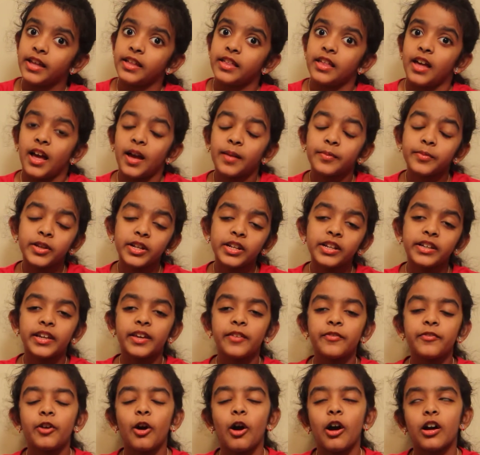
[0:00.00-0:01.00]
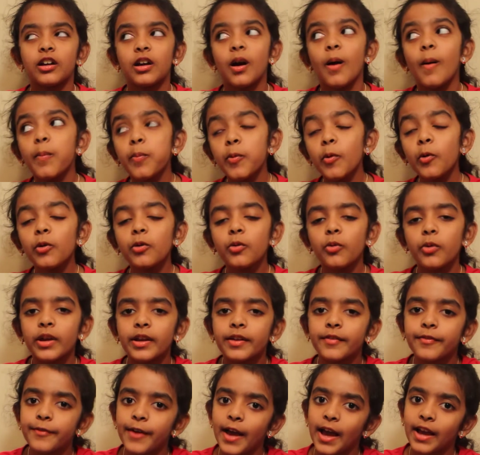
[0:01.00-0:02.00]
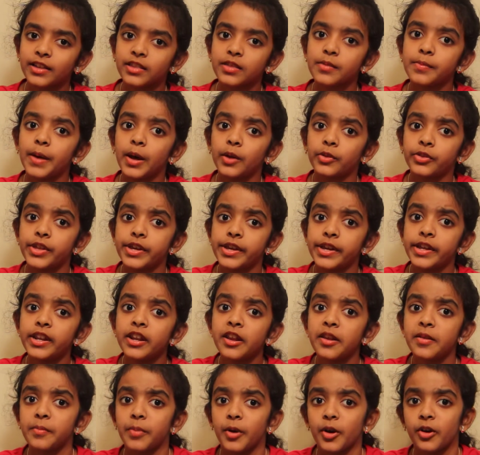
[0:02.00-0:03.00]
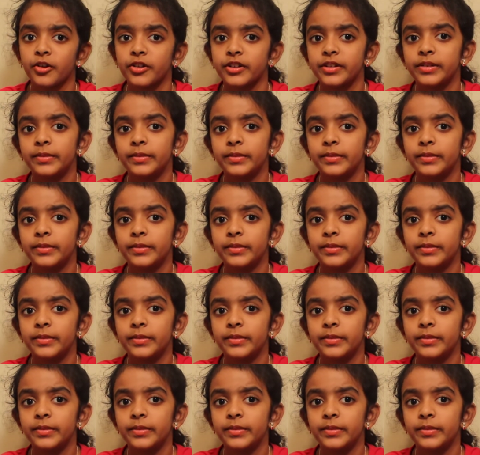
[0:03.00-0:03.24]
I'm going to give you a couple quick facts about the Hindenburg.